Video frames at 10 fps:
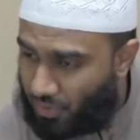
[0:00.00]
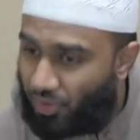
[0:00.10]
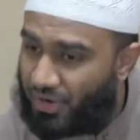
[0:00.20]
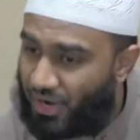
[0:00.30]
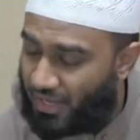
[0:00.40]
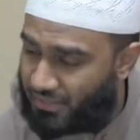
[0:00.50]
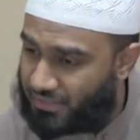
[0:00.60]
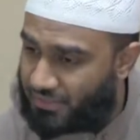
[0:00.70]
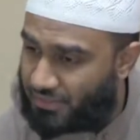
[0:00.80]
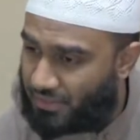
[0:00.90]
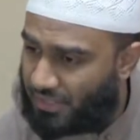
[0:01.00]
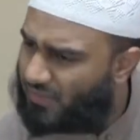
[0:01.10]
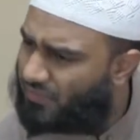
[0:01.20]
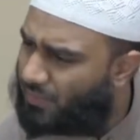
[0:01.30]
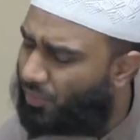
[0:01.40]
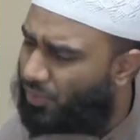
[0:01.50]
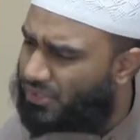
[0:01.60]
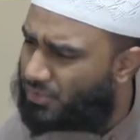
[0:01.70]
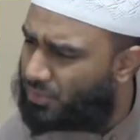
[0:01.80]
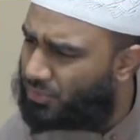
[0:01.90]
or not, if he broke
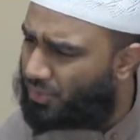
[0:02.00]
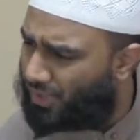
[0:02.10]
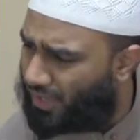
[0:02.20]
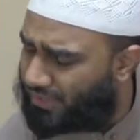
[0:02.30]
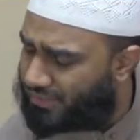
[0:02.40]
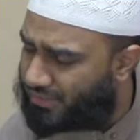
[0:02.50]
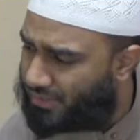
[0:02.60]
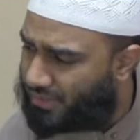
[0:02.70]
his wudu or not.